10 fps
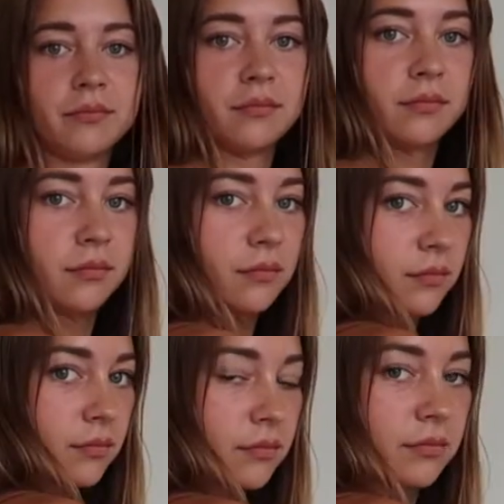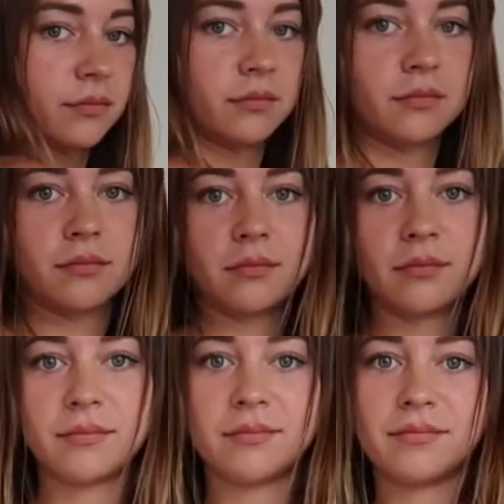
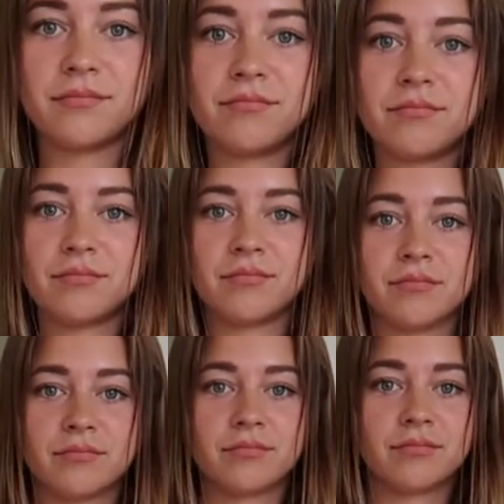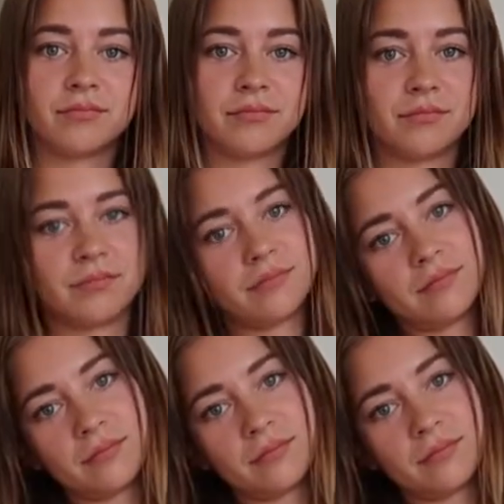(no one is talking)